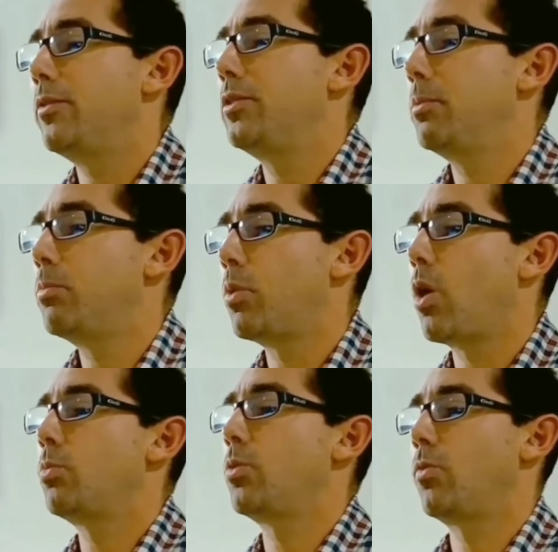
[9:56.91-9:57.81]
are the
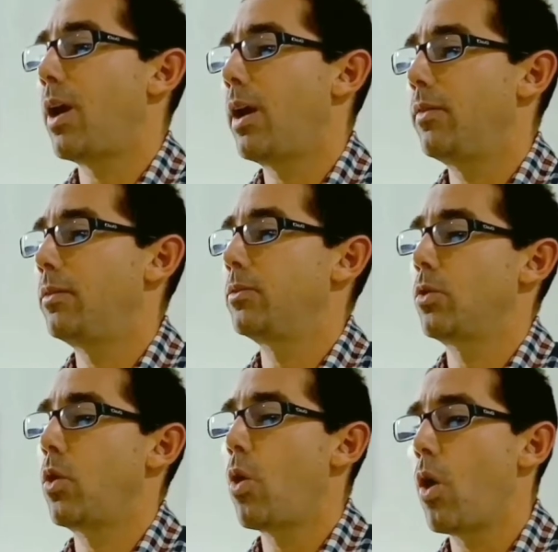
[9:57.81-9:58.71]
proud
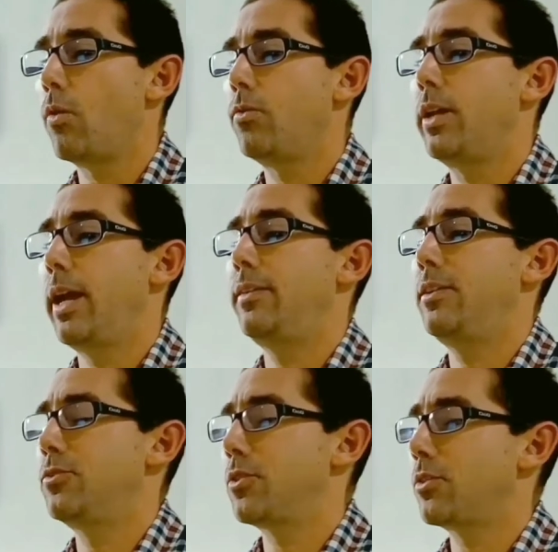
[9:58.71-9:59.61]
providers of the
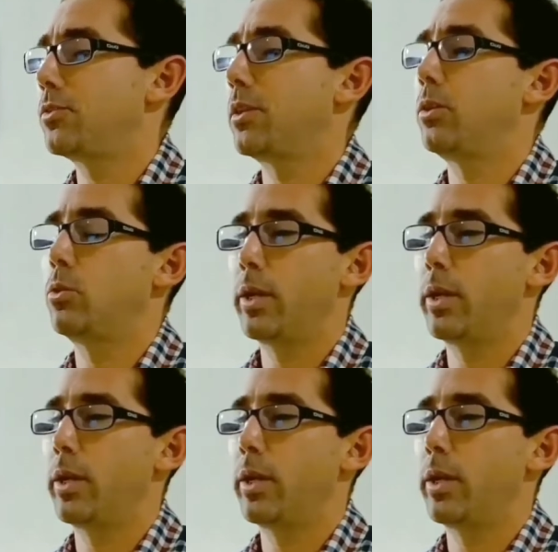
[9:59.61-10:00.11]
Disaster